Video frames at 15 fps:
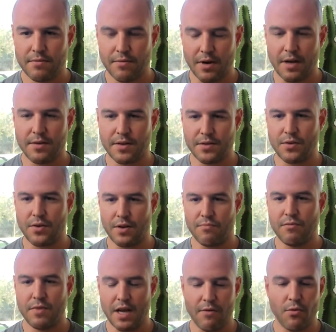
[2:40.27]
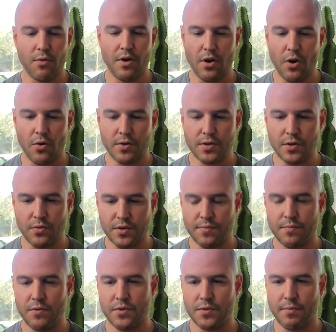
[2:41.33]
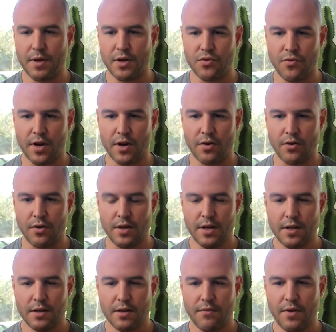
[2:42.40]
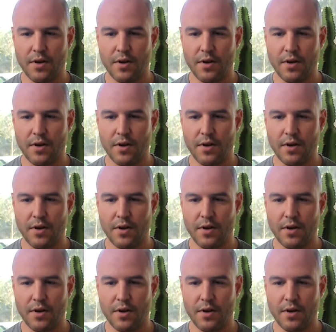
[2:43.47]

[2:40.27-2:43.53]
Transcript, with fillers: right? So you can everyone knows who's who's been a drinker, the